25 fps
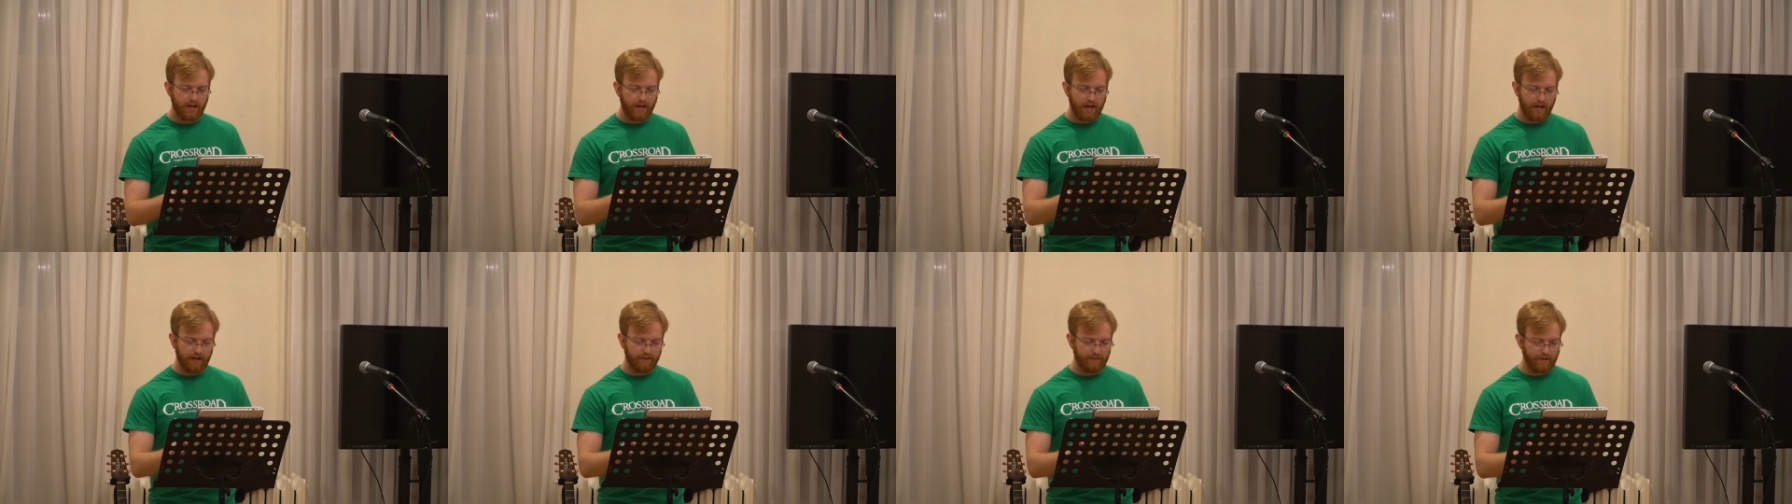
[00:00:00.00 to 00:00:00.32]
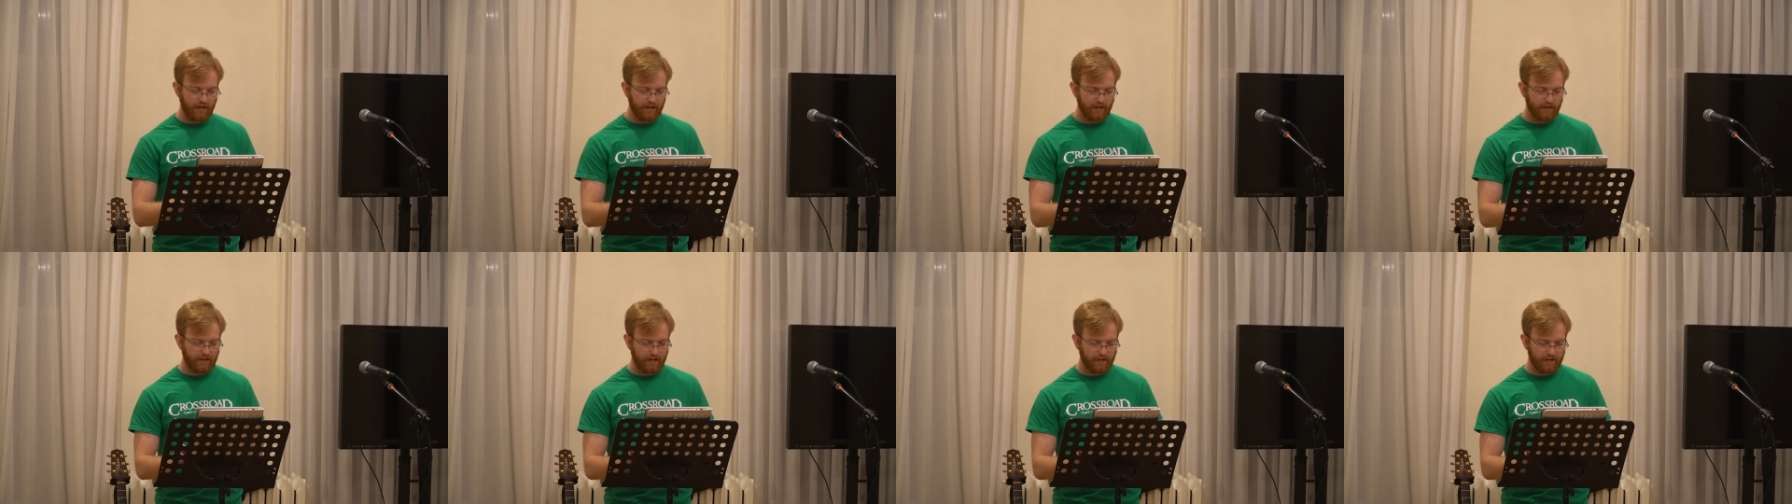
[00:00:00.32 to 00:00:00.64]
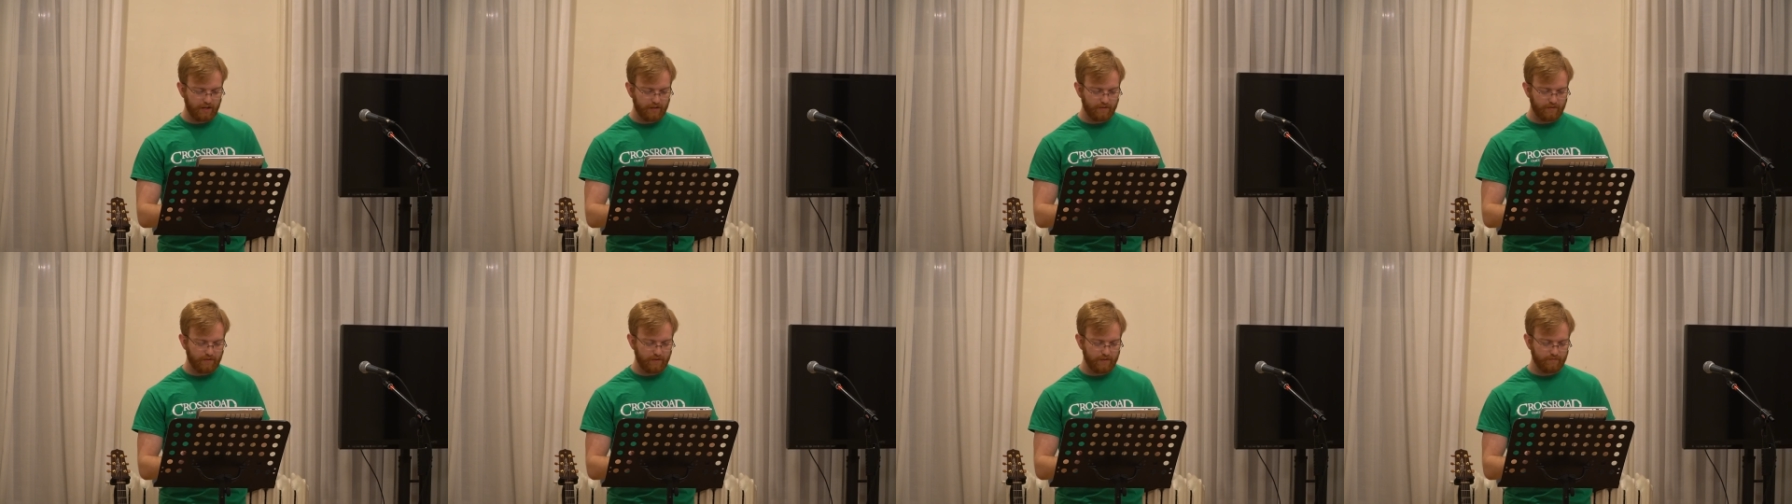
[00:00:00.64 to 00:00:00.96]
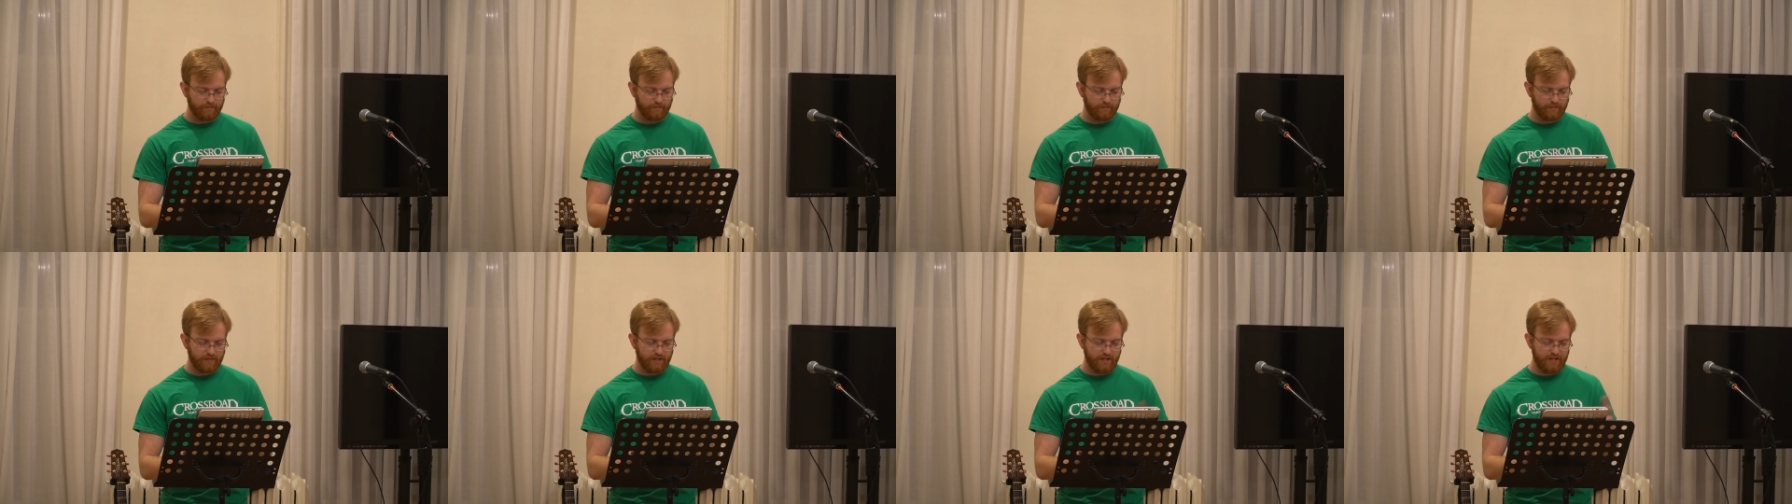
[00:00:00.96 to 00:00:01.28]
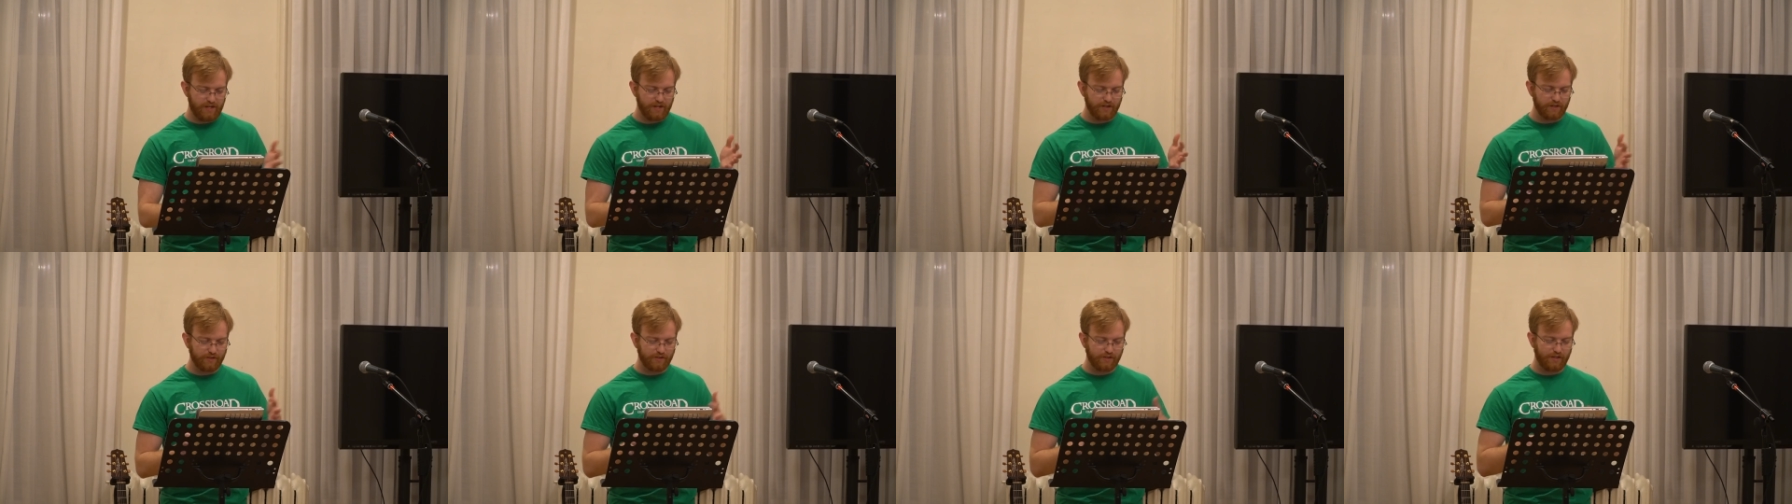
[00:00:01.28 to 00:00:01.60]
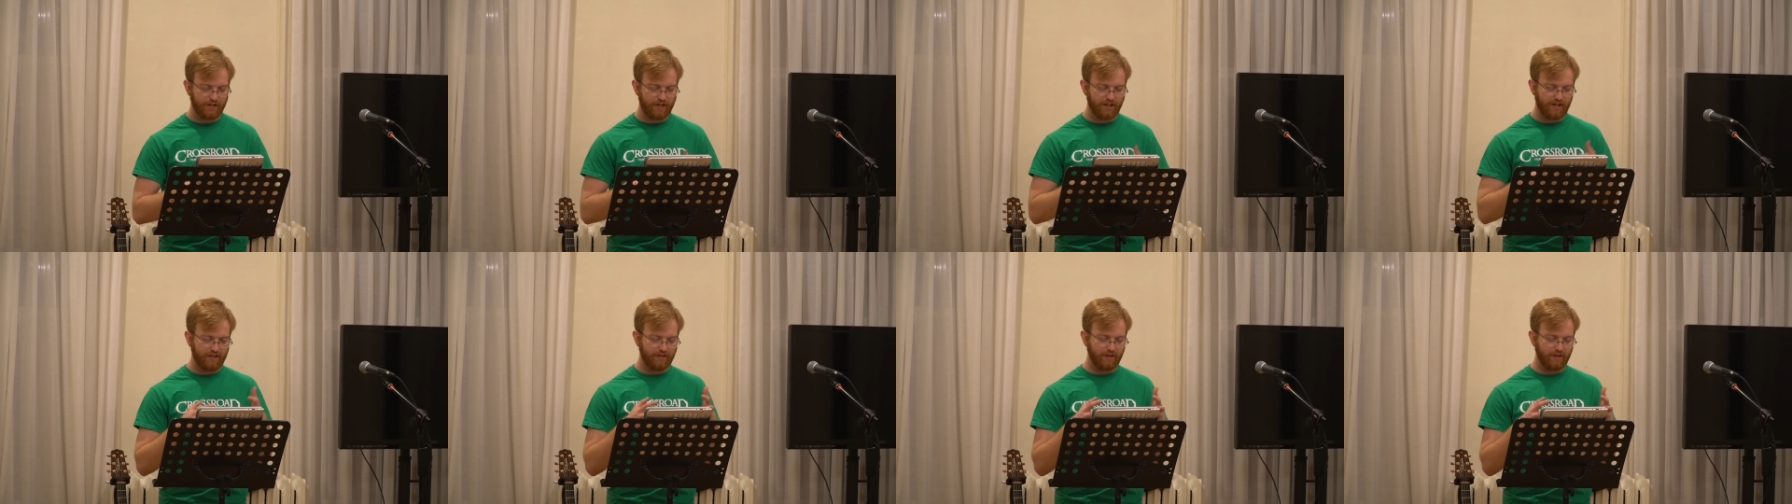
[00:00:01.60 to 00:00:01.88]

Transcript: I've had a uh, years of,